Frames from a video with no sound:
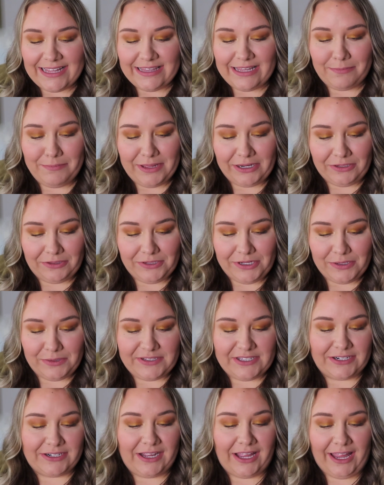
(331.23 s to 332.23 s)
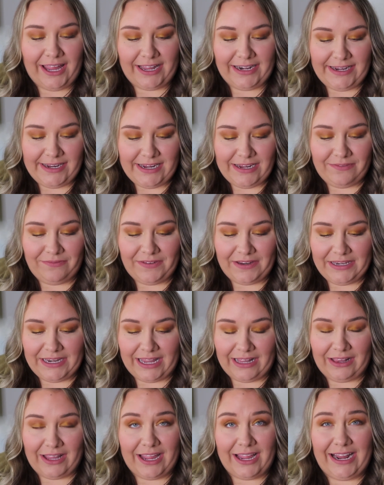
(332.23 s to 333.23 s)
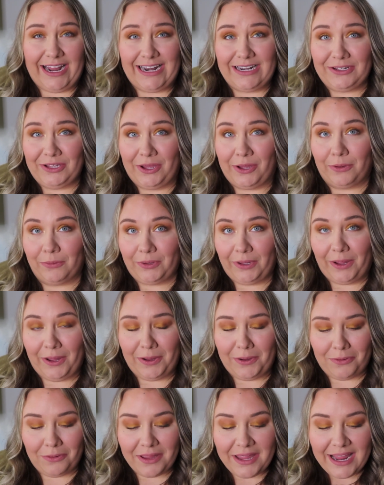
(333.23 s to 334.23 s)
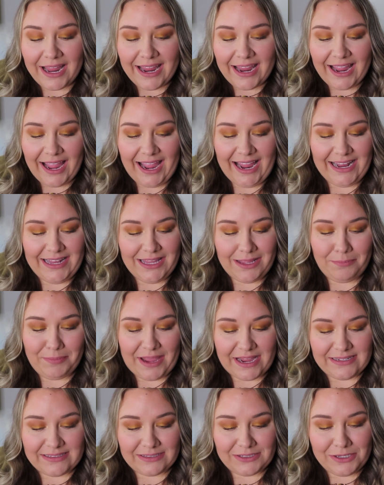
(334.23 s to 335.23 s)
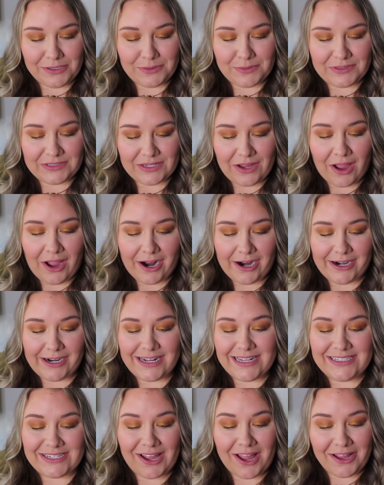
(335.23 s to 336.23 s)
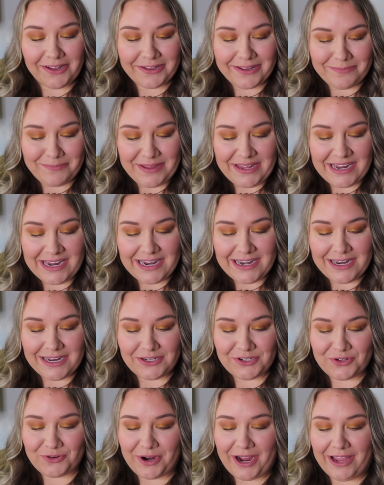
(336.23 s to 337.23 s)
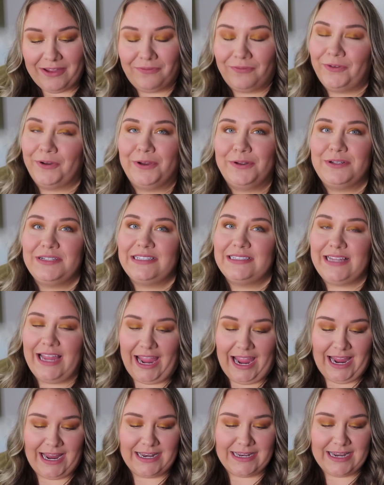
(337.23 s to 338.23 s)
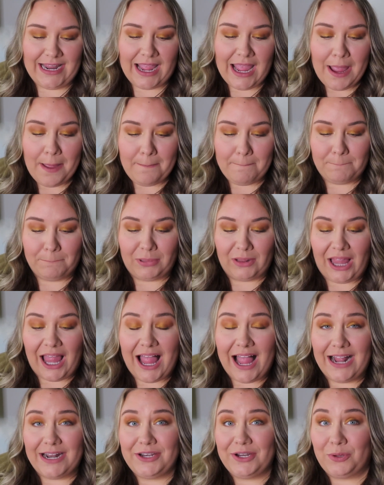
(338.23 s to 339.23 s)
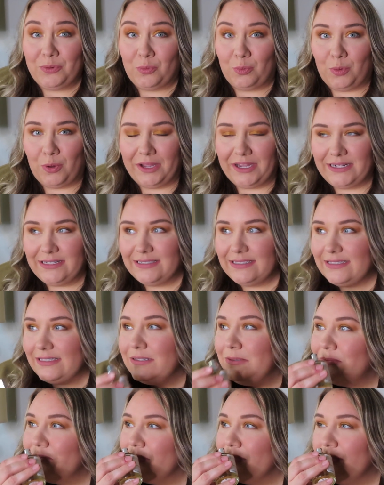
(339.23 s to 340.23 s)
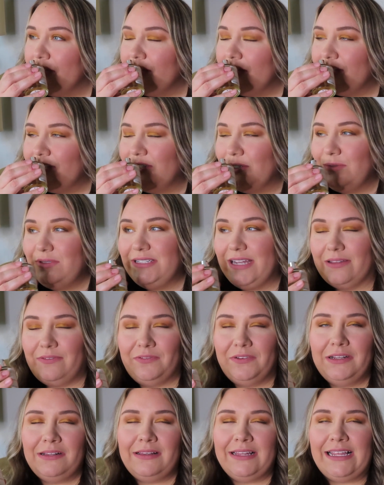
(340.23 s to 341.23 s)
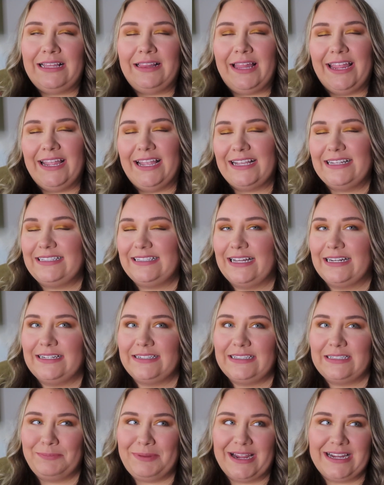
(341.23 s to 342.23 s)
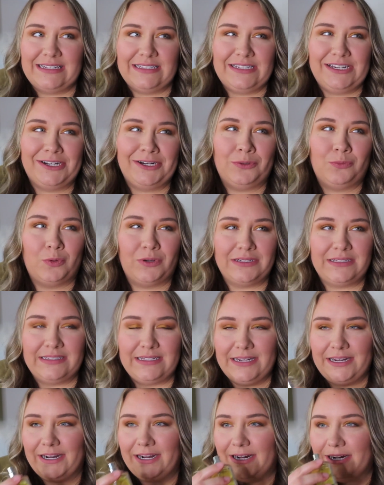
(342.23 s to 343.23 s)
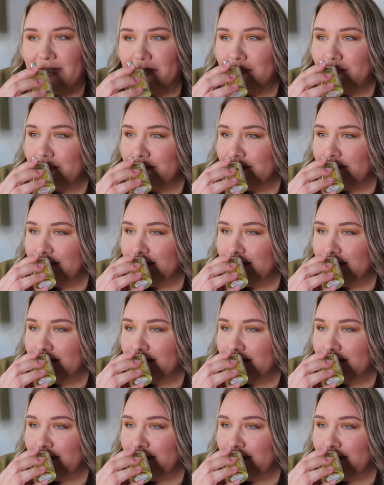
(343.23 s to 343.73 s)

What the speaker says: The middle notes are honey, vanilla, and cocoa. And the base notes are tonka bean, dry fruits, and blonde woods. So definitely, like I said, a spicier, woodsier,